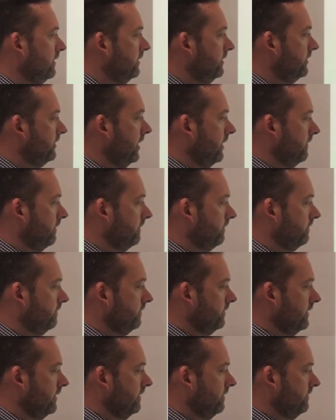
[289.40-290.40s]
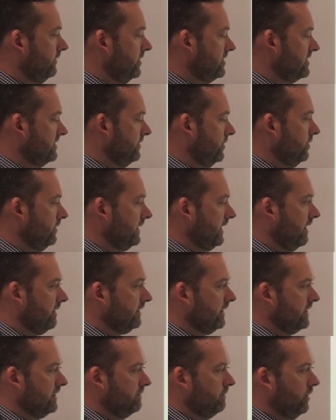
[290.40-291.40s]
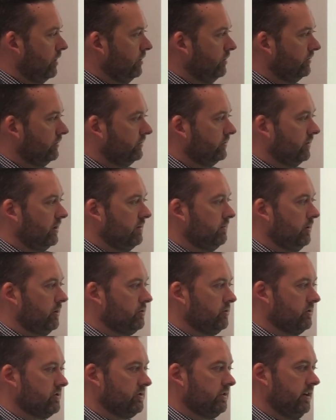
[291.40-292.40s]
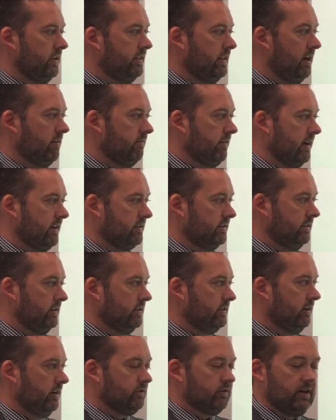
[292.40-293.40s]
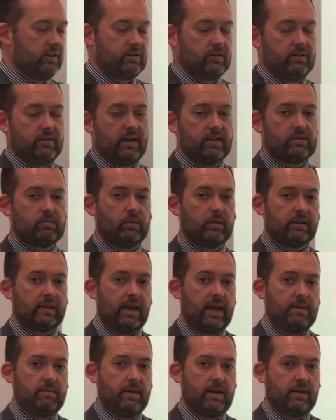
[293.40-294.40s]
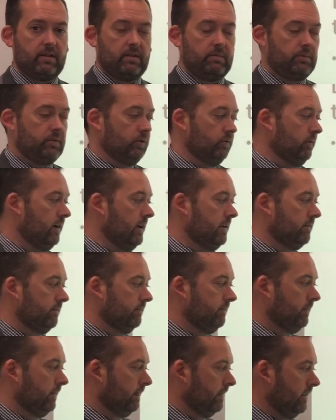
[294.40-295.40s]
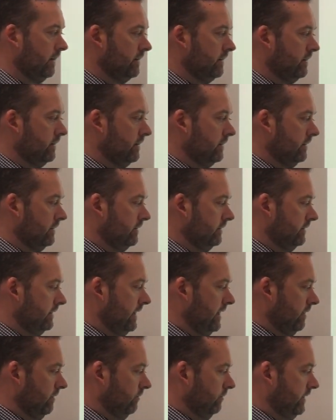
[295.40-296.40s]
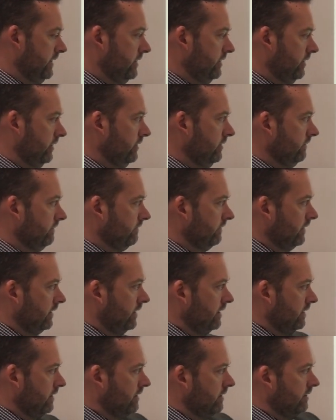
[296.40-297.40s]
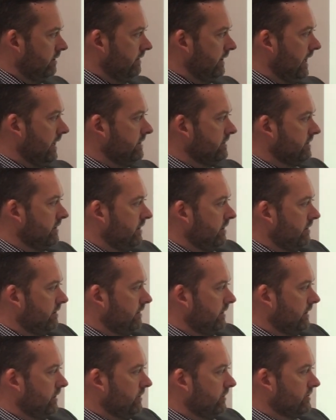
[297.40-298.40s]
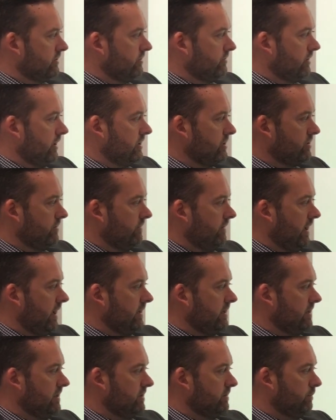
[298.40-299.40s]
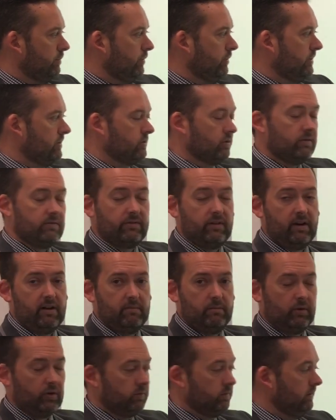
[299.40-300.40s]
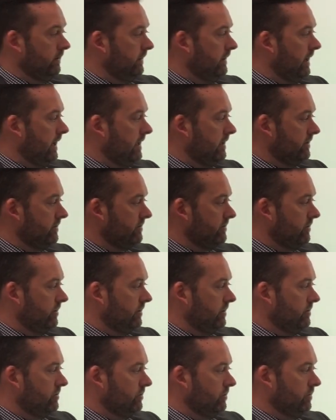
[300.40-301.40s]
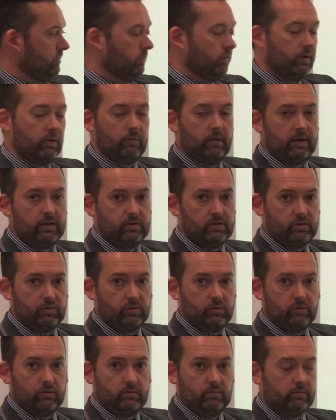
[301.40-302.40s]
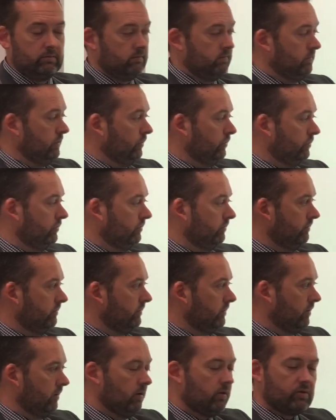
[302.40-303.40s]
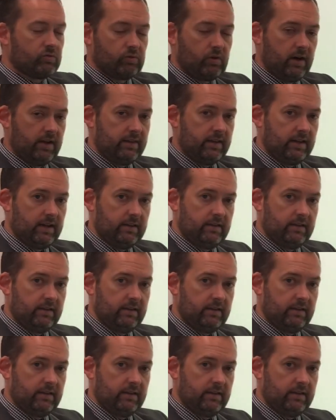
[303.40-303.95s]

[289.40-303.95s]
So, first of all, calculate the moles of sodium hydroxide that reacted in the titration. That's what came out of the burette. Now, we know that the concentration of that is 0.25 moles per litre and it's 32.12 mils. So we always write that